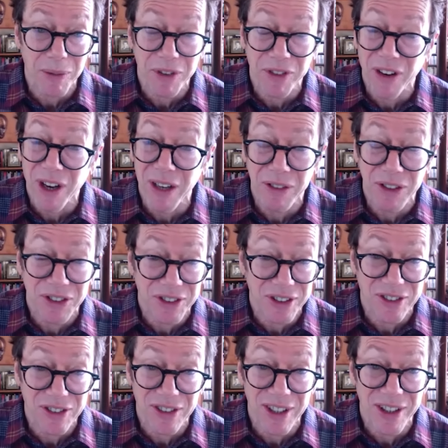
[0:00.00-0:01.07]
five or
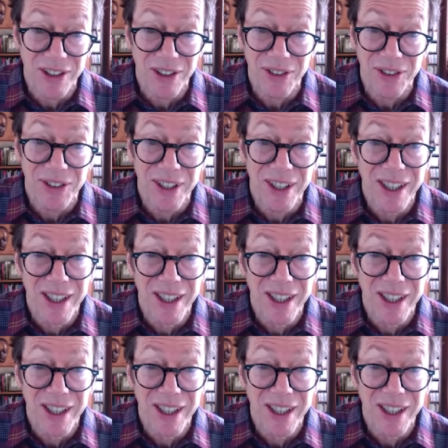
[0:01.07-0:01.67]
six years.